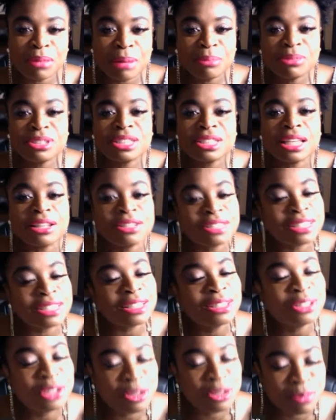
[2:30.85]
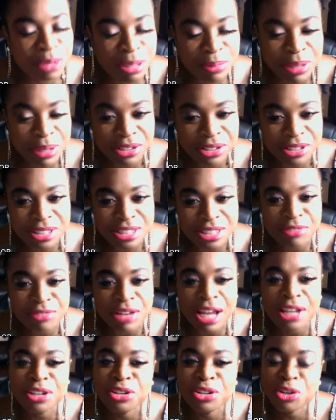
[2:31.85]
Tell us a little bit about yourself.
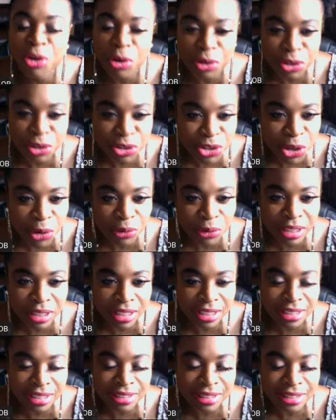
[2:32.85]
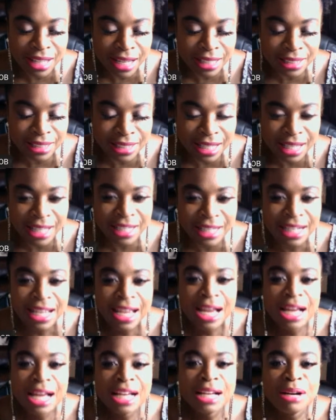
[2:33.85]
I know you don't like that.
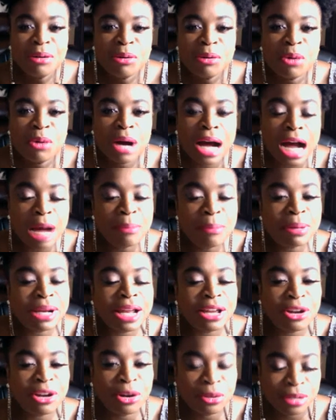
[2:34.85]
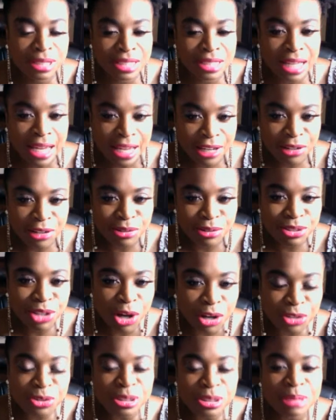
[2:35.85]
How about I go this angle?
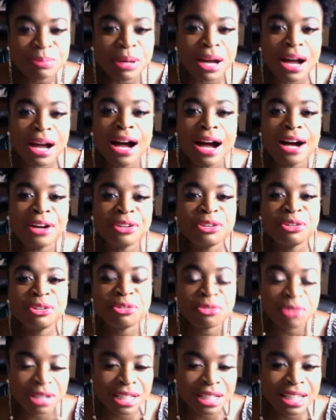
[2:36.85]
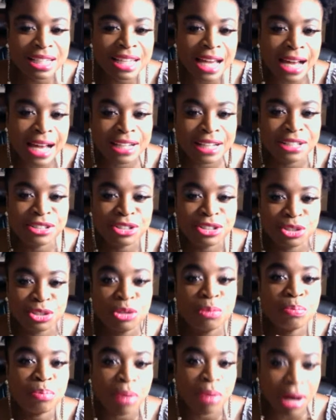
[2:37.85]
Talk to us about how you really got
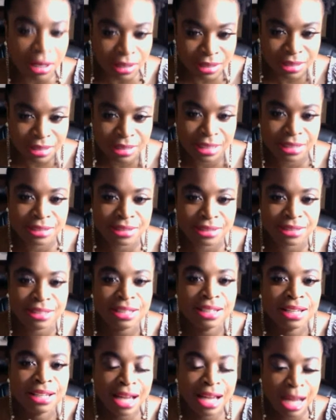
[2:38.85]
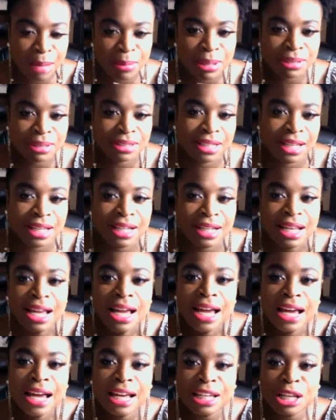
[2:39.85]
into politics. How about that?
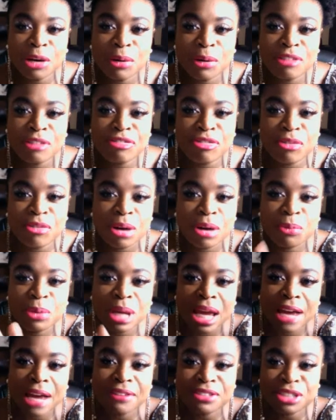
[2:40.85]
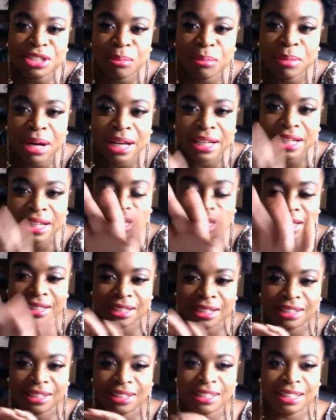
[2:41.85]
Hello, everyone. We have somebody in
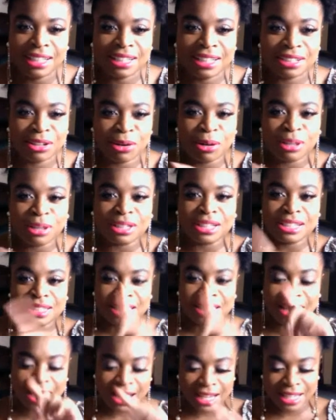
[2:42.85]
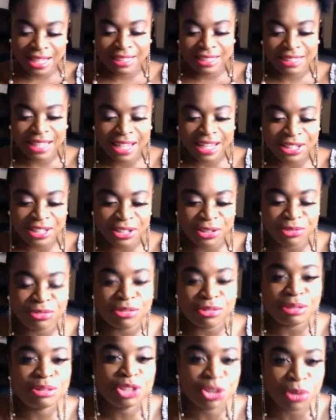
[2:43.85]
the audience. Hi, thank you
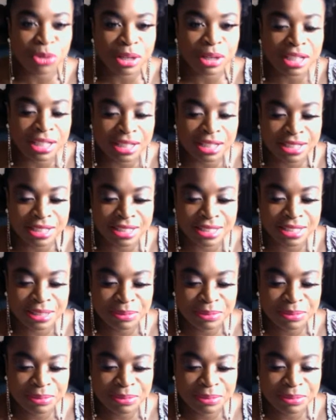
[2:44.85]
for joining us.